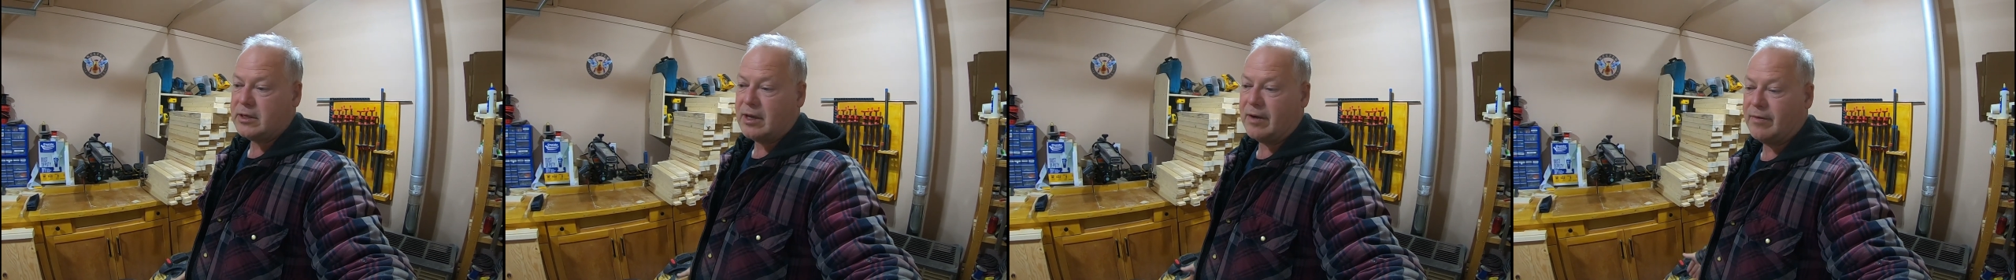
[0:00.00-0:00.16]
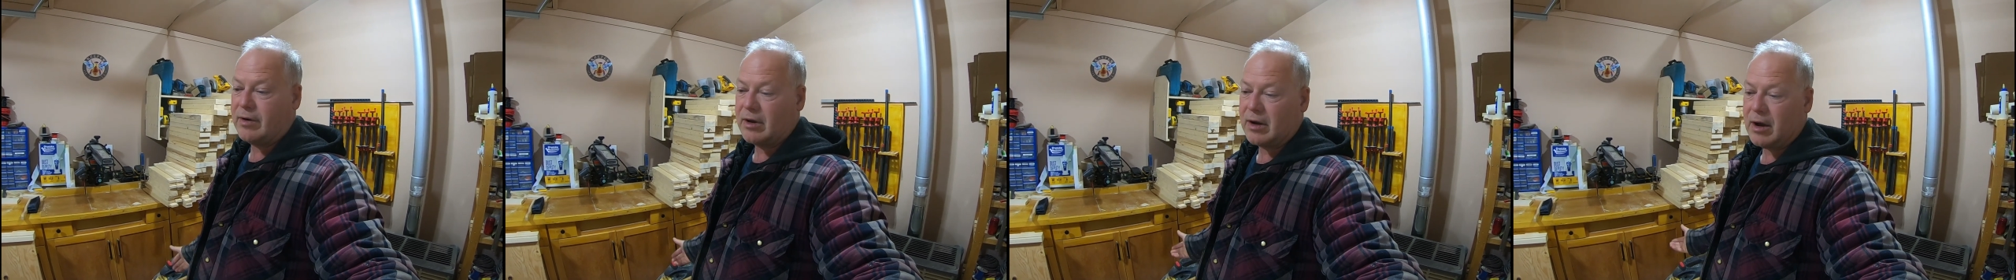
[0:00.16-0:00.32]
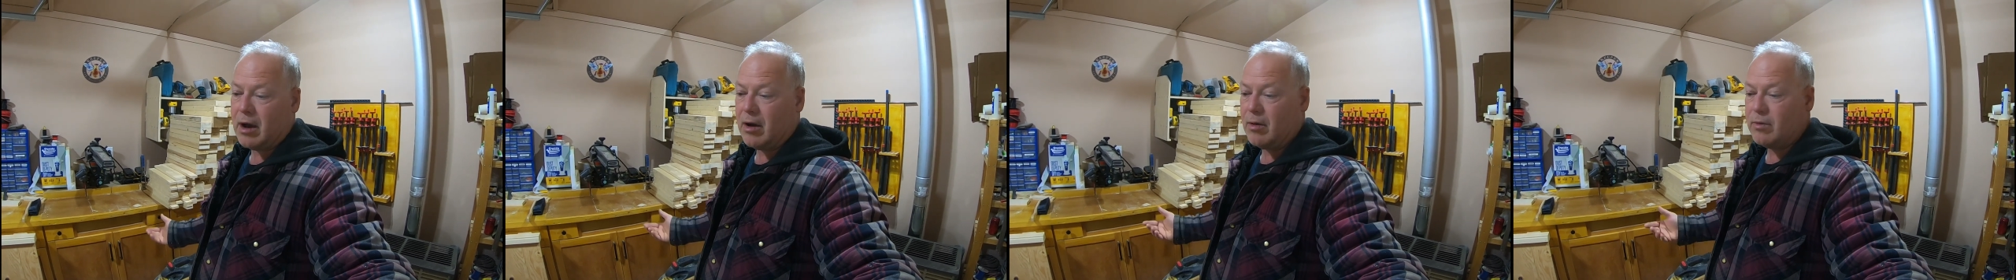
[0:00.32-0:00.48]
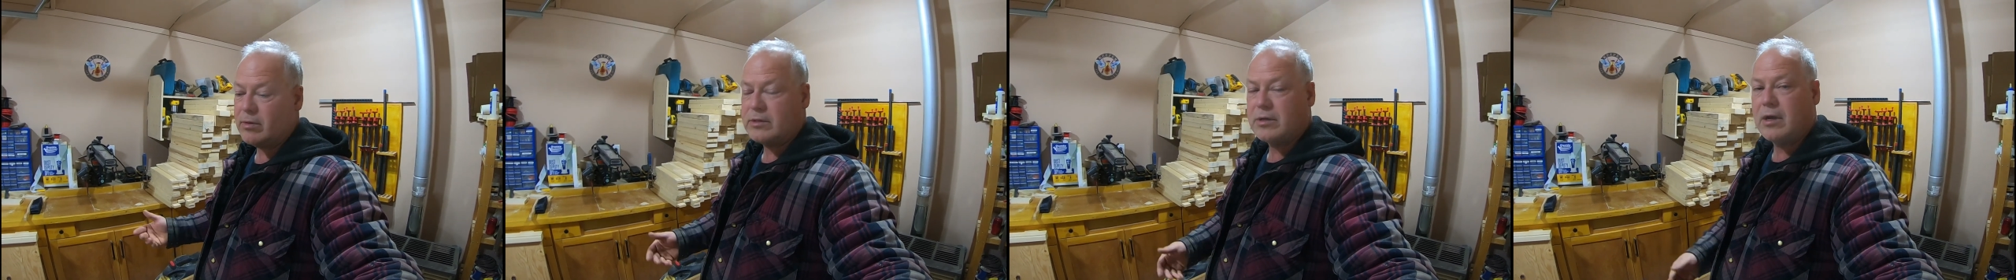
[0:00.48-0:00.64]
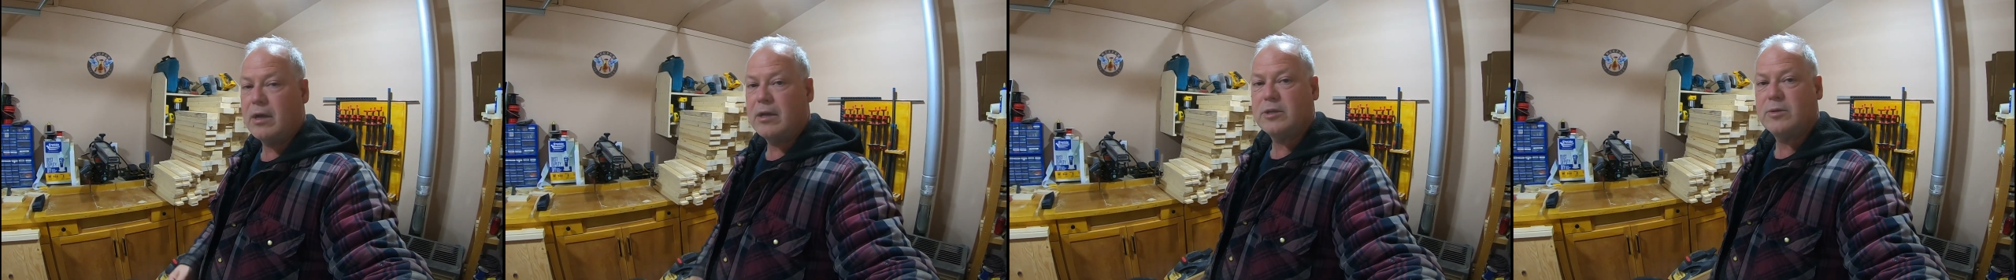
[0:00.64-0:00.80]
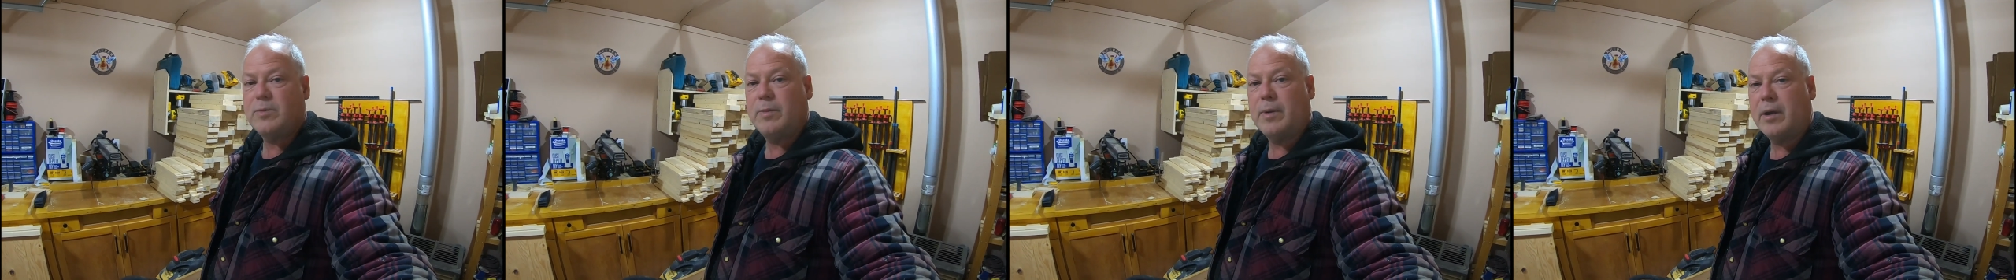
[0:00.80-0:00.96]
I've always
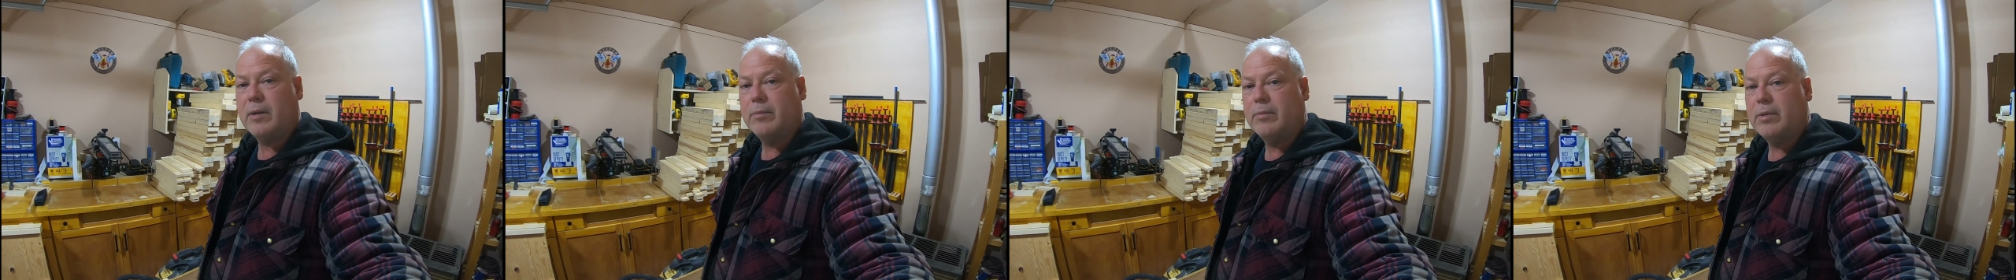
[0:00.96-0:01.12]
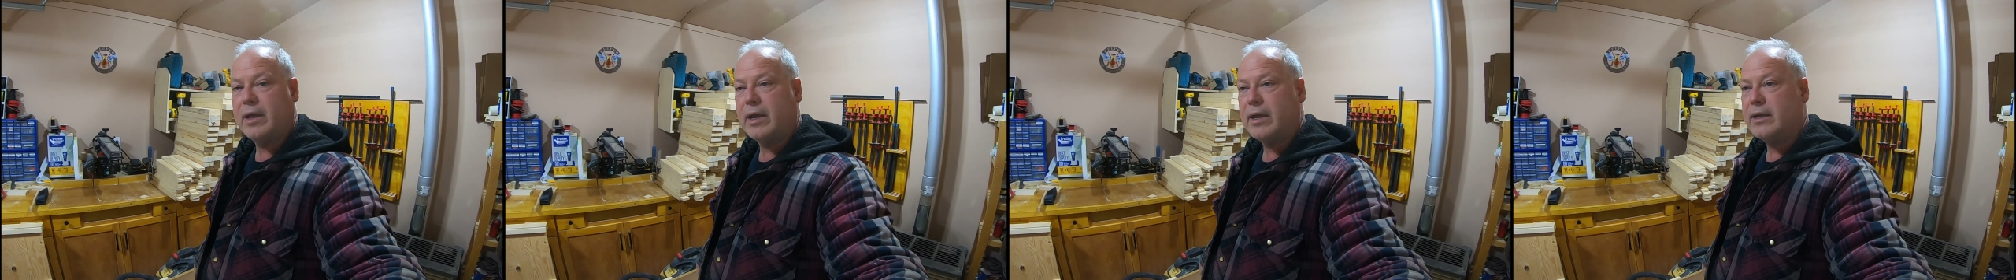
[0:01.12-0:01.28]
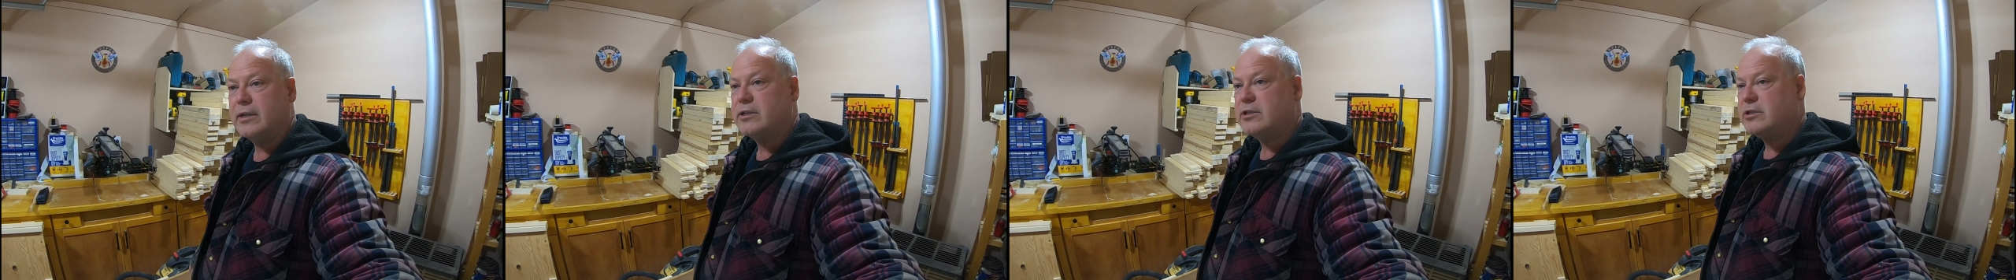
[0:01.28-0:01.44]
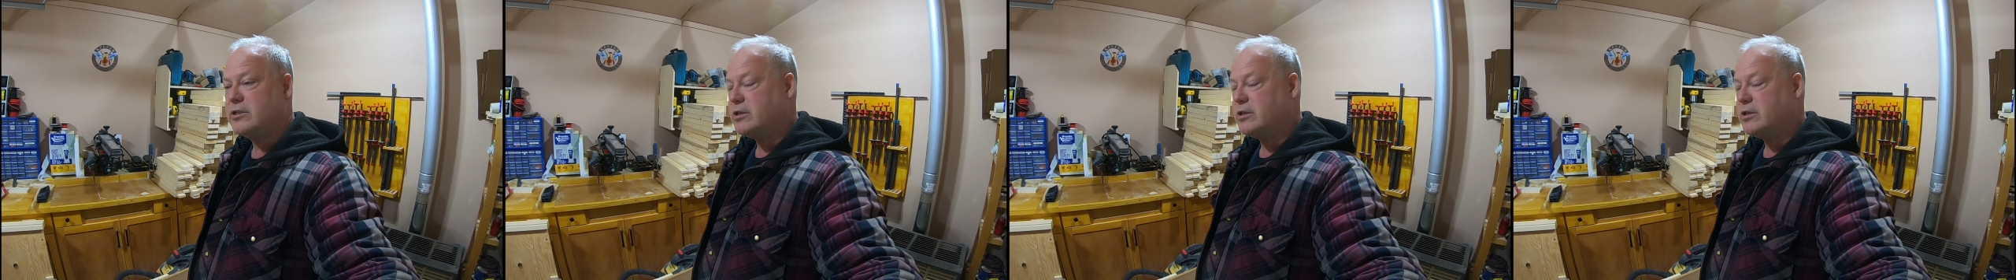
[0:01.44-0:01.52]
got spare blades,